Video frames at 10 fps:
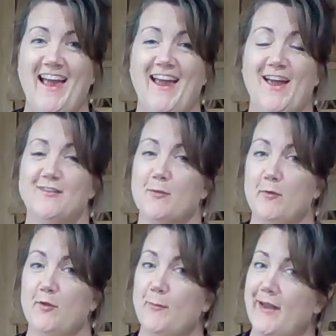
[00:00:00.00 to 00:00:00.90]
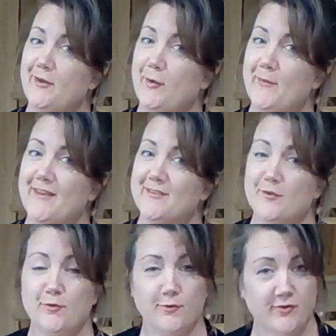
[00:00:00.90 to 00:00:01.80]
And some of you might know me as
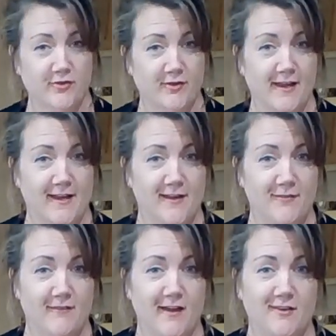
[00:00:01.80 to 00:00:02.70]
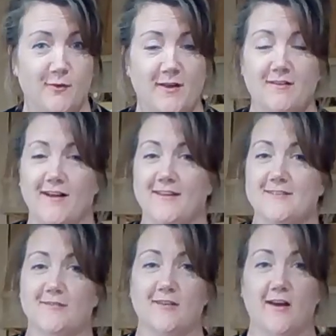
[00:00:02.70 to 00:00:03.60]
a nutrition lady if I've had you in
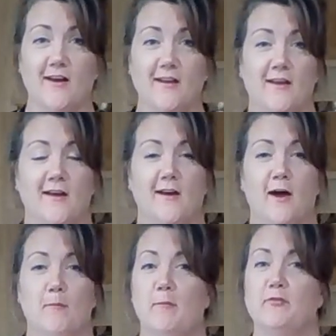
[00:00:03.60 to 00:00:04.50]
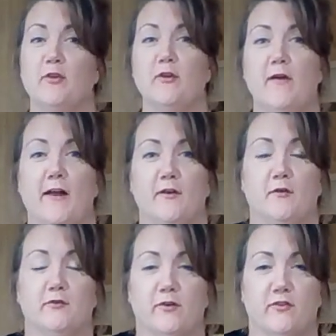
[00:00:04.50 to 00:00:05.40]
class. If not, I'm sure you've had a
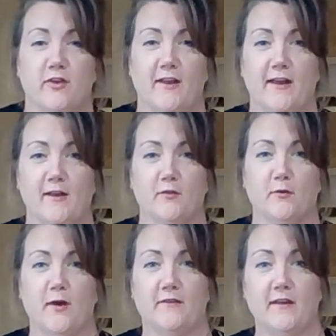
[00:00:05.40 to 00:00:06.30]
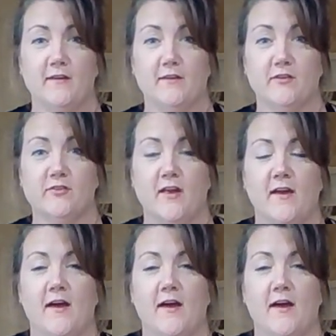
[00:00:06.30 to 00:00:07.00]
nutrition lady throughout the years.